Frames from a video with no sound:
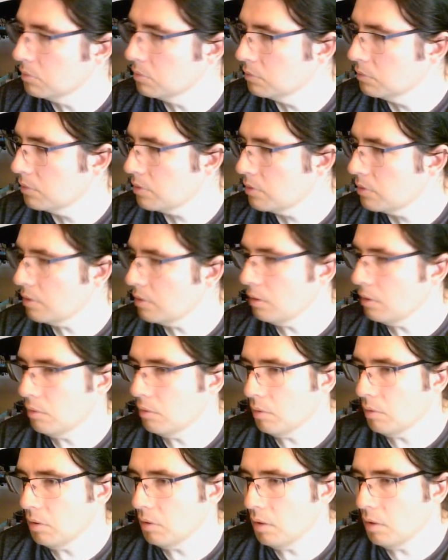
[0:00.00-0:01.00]

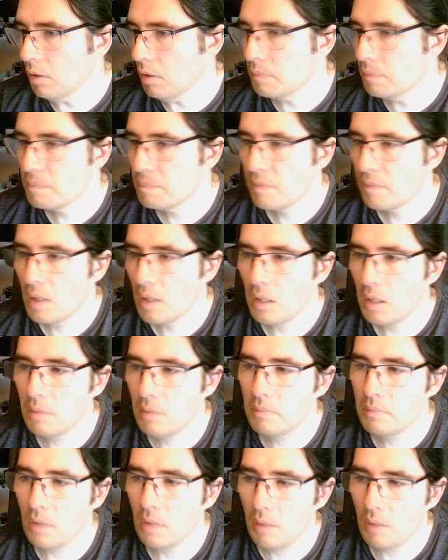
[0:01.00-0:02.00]
So I'm
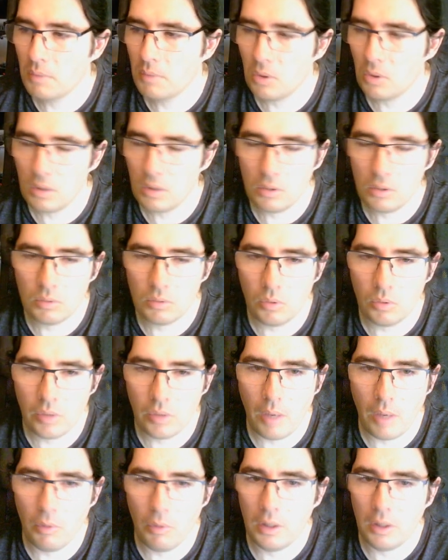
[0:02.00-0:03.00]
not going to rule that
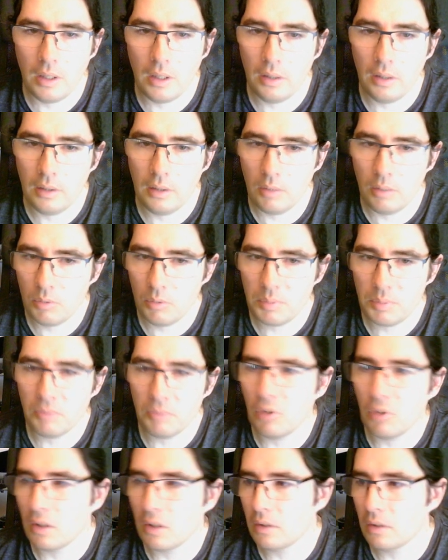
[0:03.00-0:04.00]
one out. That would be
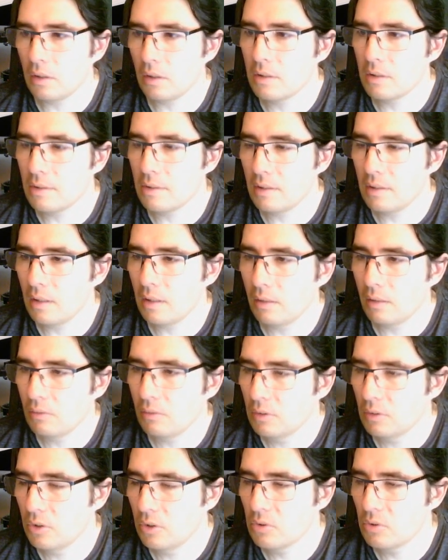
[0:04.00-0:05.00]
it's
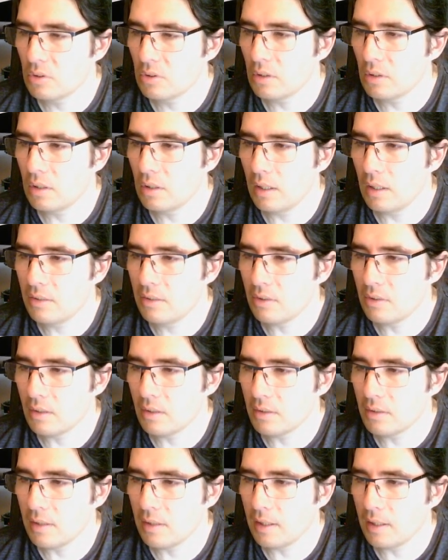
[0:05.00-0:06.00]
usually easier to
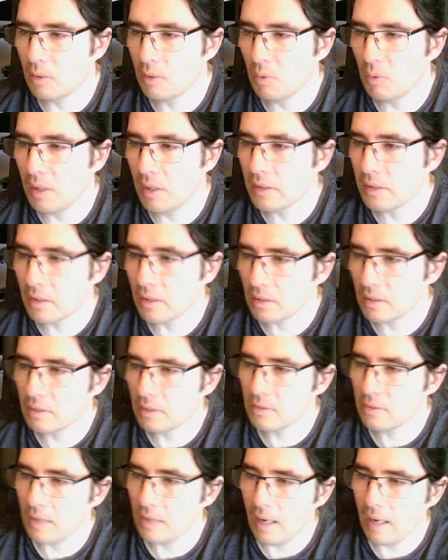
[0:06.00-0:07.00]
take away than it is
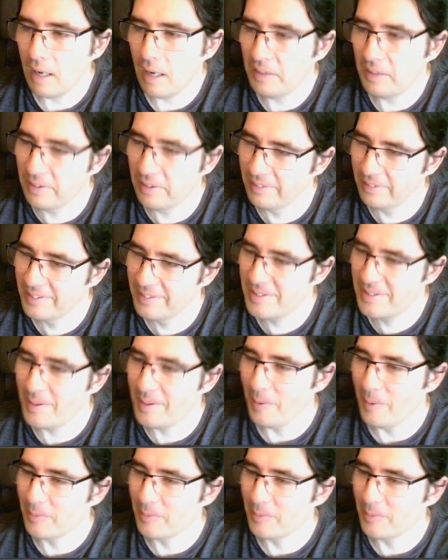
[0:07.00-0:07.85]
to add stuff.